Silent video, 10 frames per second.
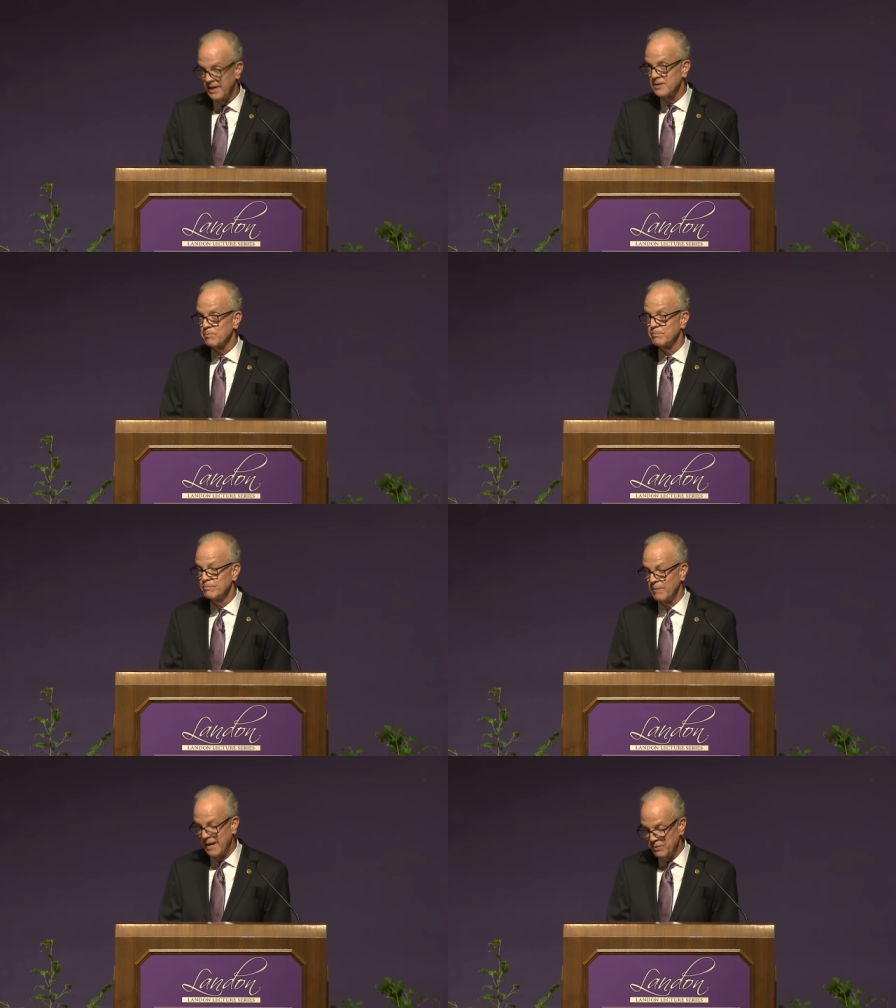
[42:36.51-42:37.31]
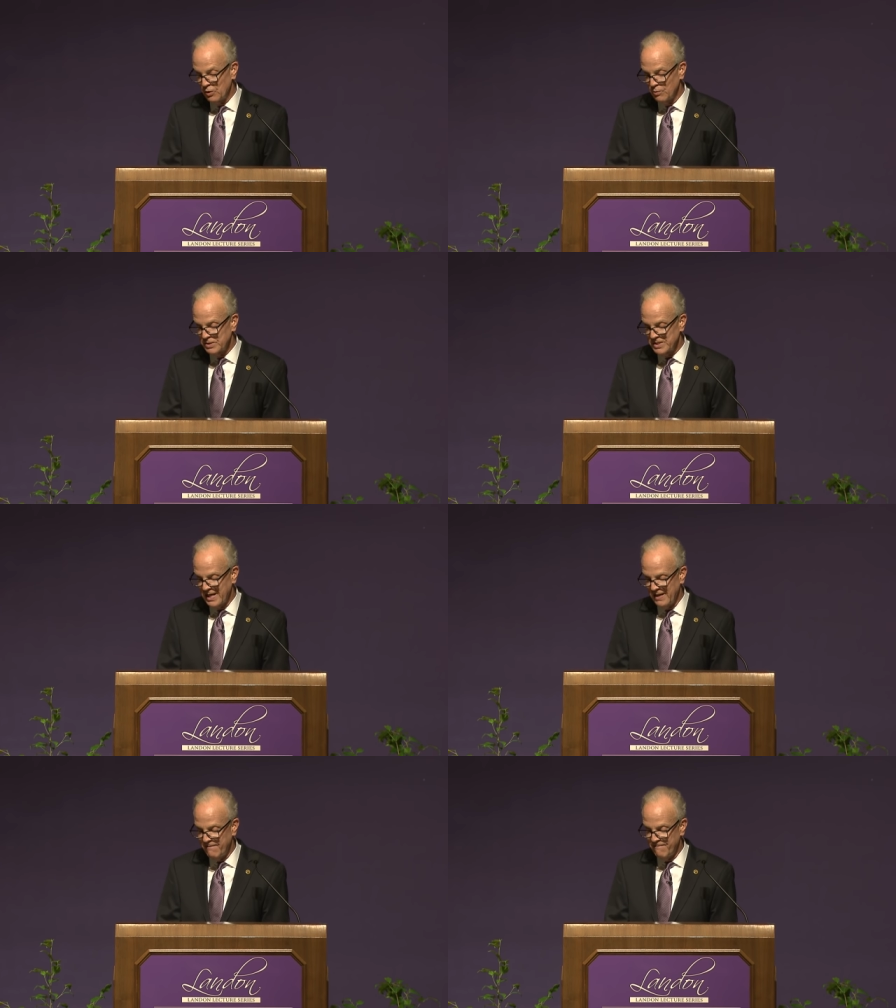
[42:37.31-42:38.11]
As Bob Dole would
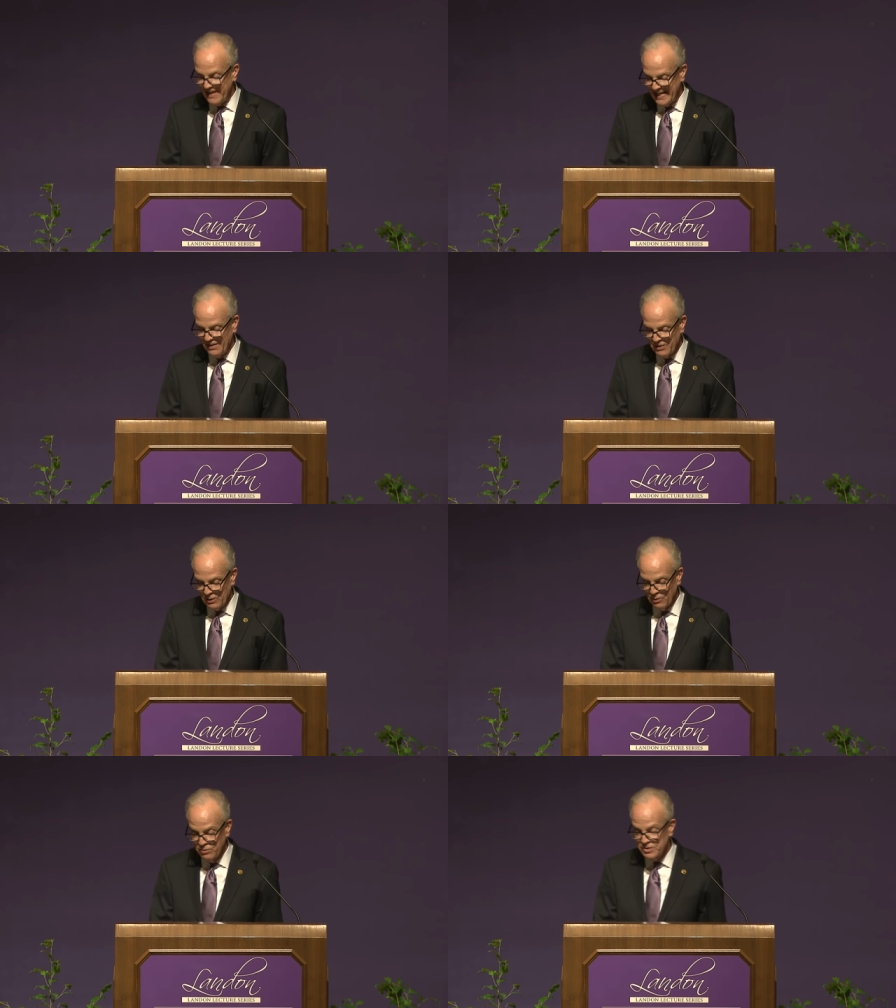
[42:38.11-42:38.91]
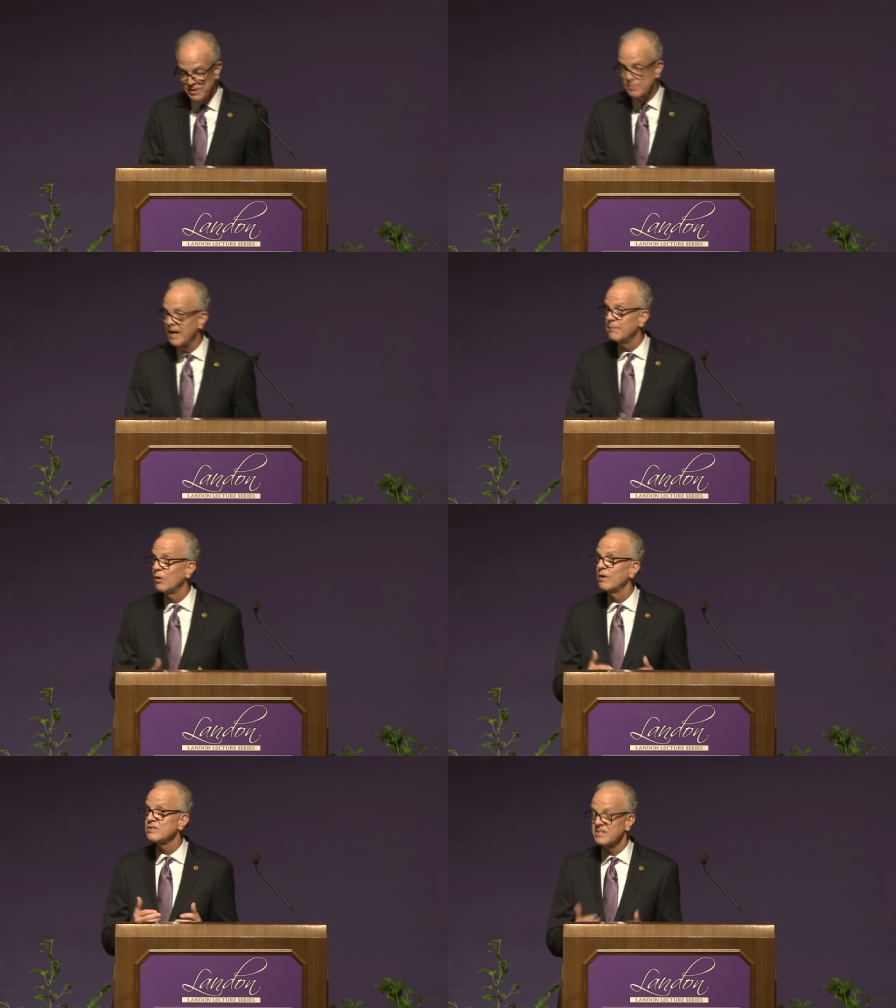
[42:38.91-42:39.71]
say, feeding those, as Bob
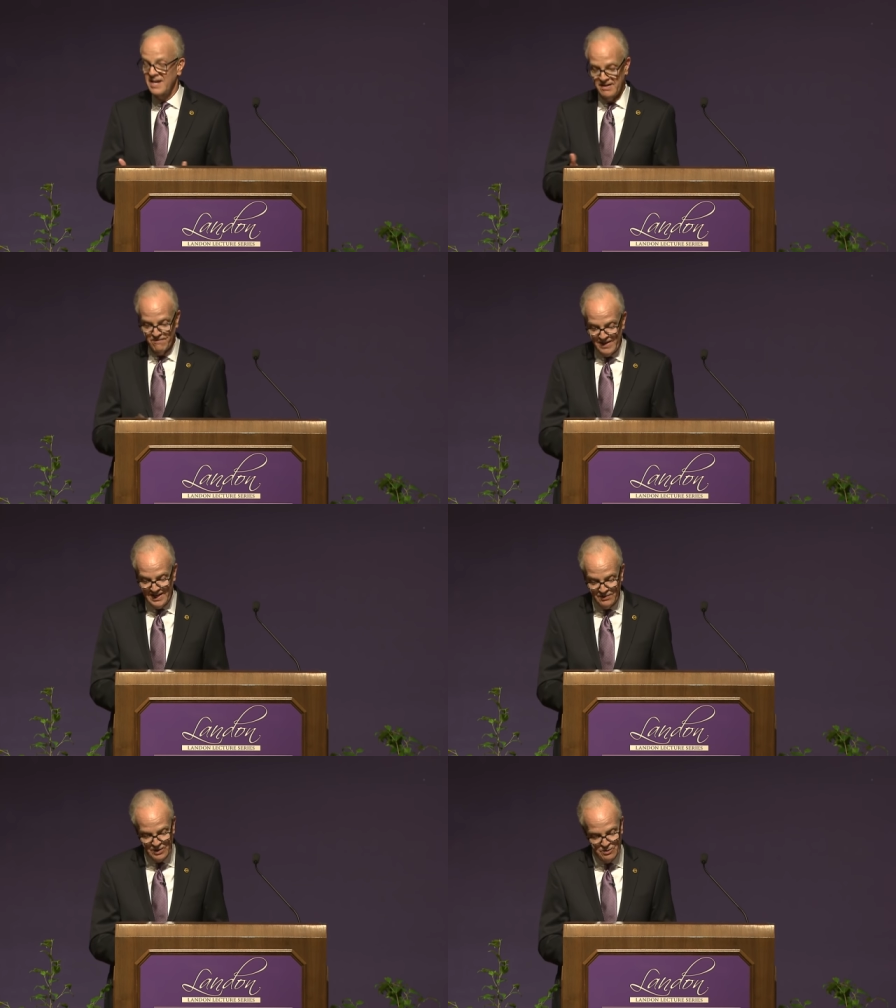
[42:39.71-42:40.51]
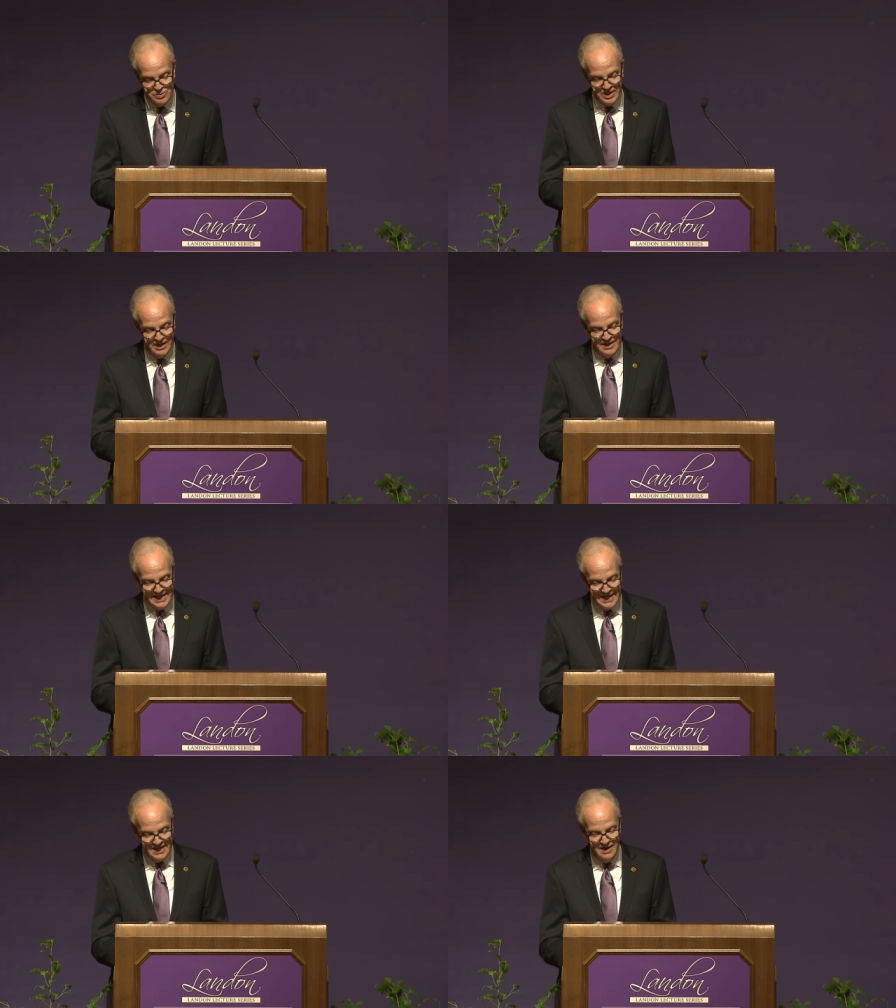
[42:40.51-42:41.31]
Dole has said, feeding those in
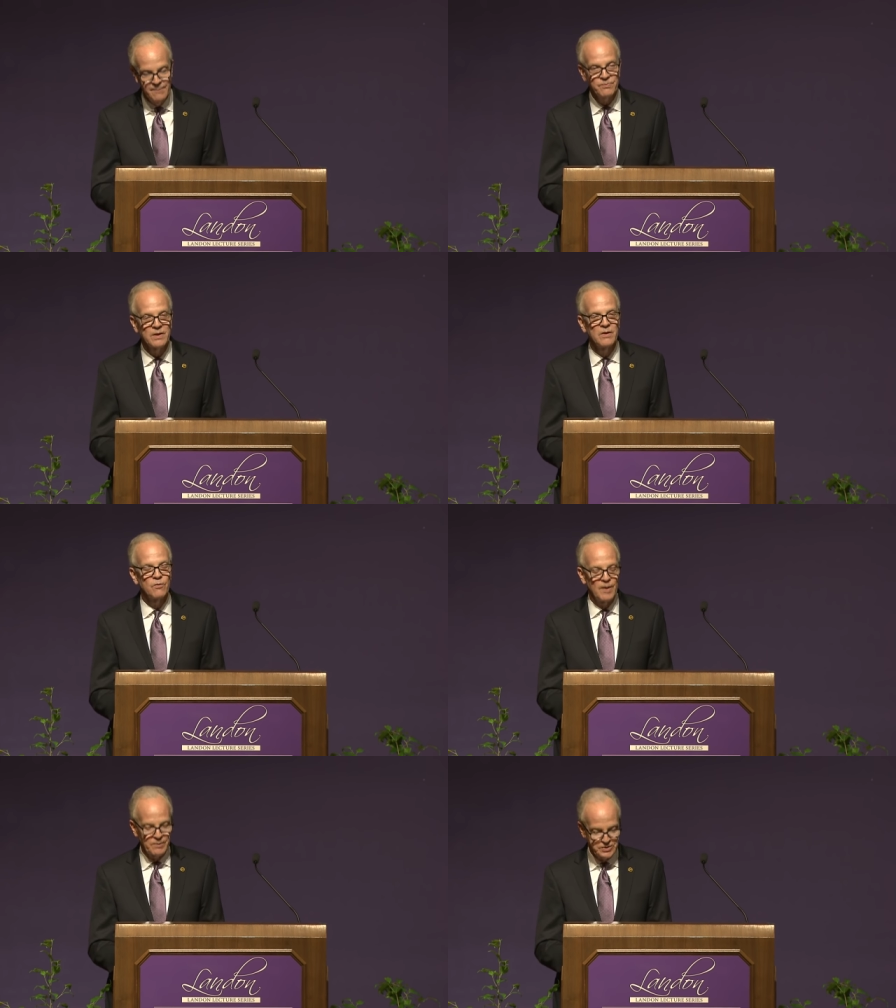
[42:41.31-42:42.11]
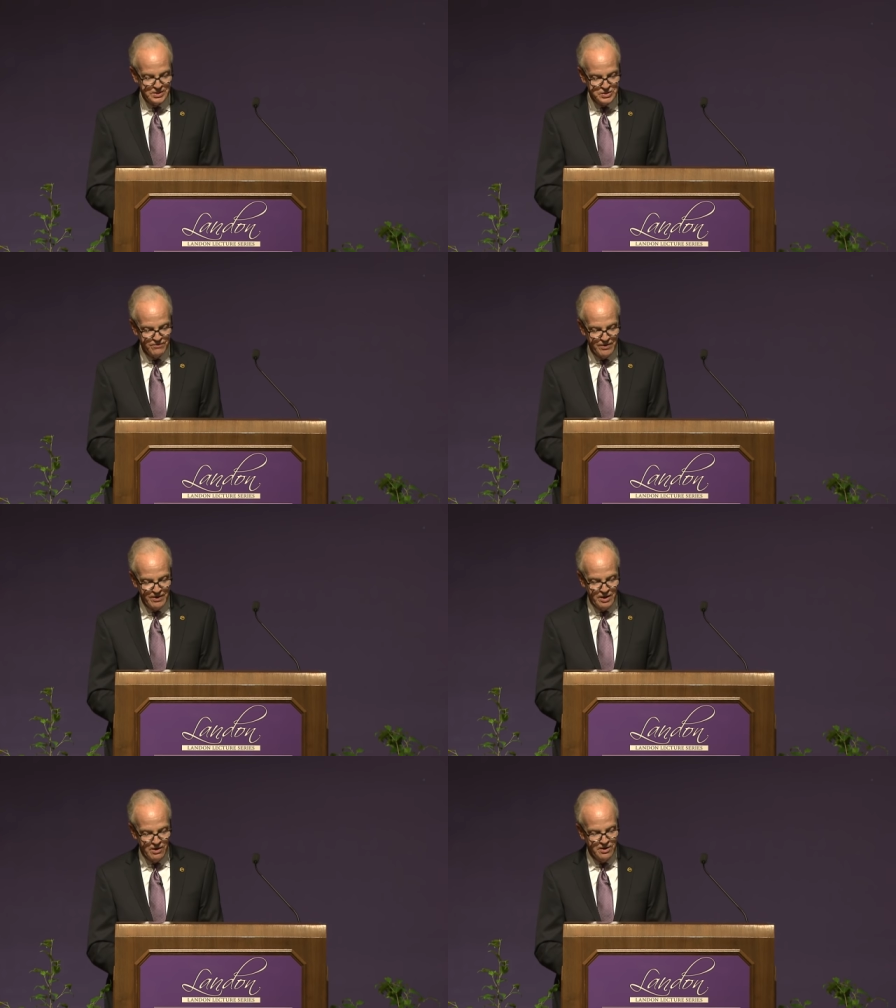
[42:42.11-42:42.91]
need represents the
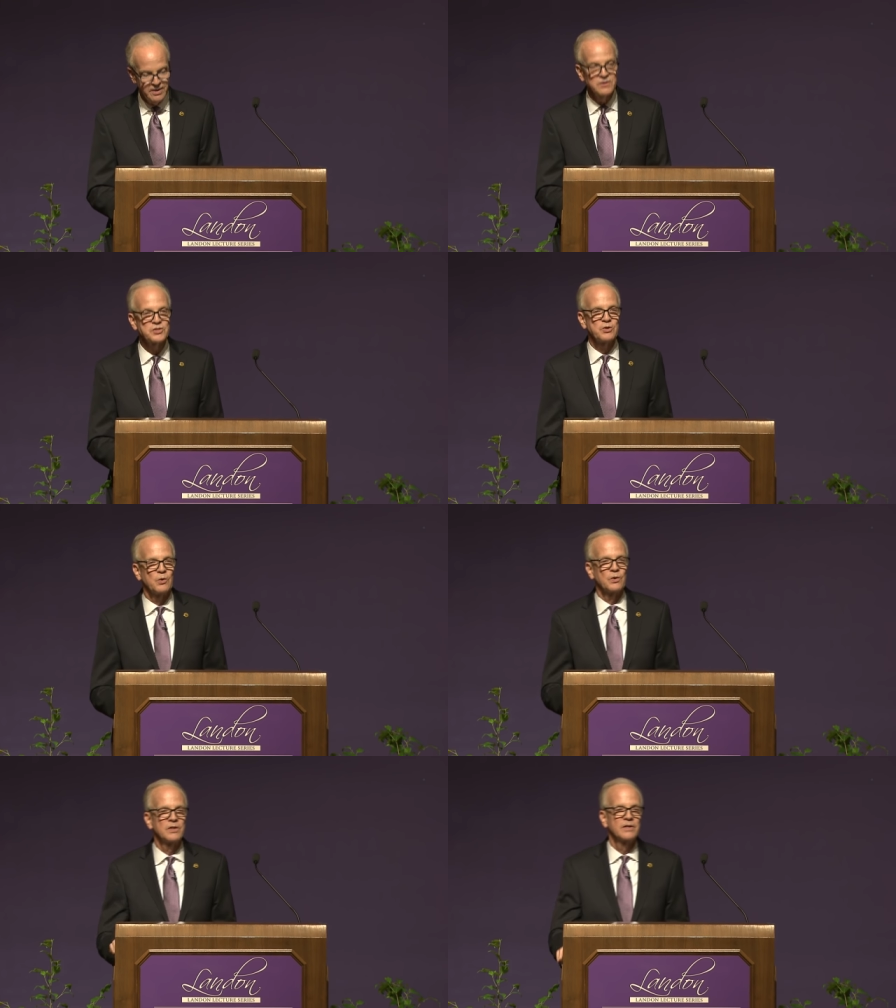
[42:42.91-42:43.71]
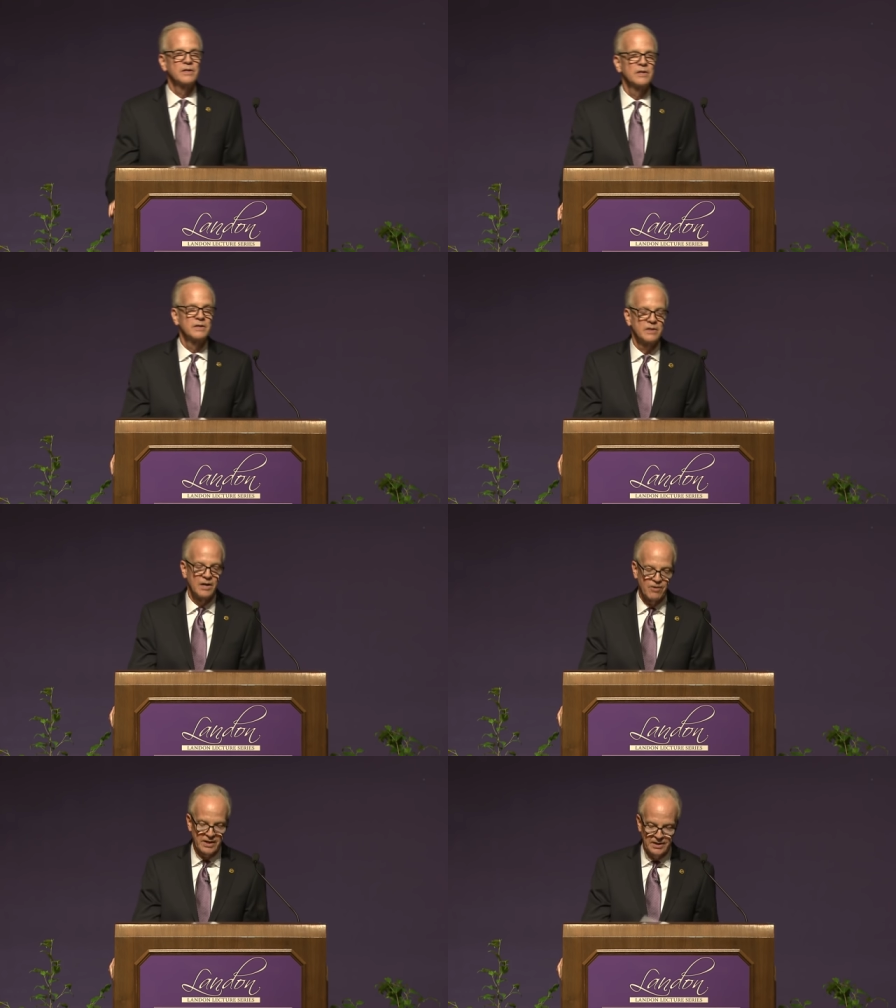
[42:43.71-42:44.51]
very heart and soul
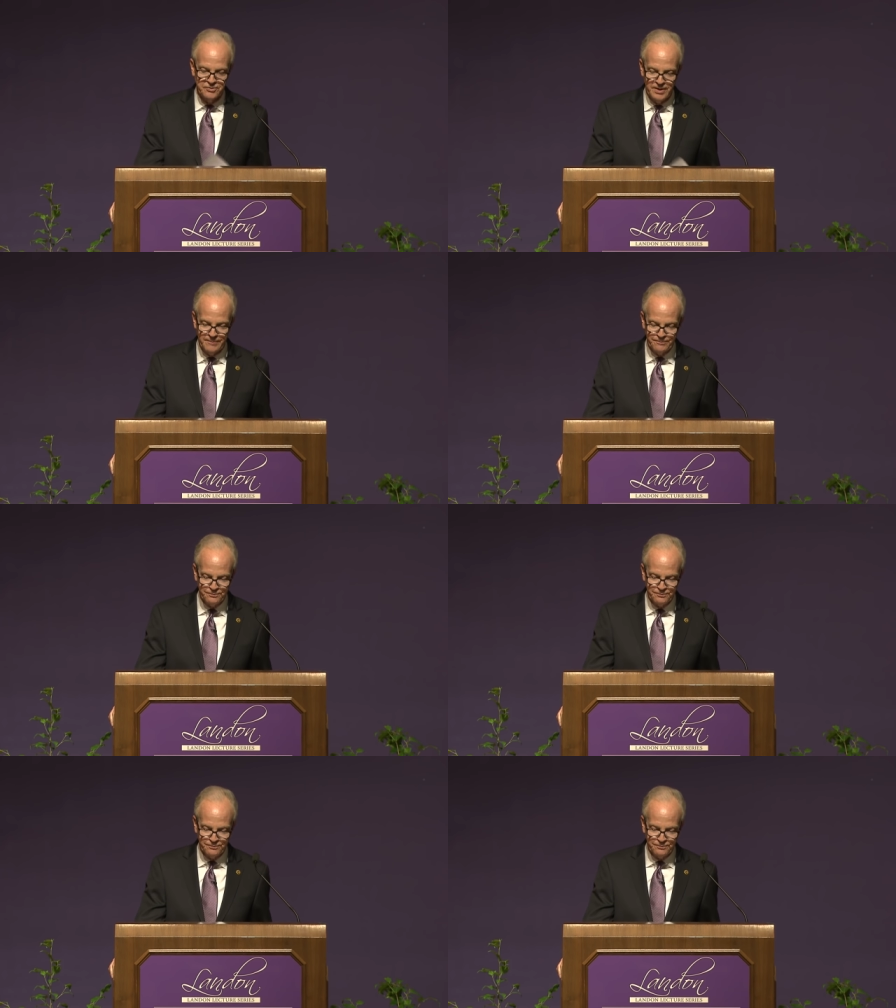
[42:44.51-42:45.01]
of our country.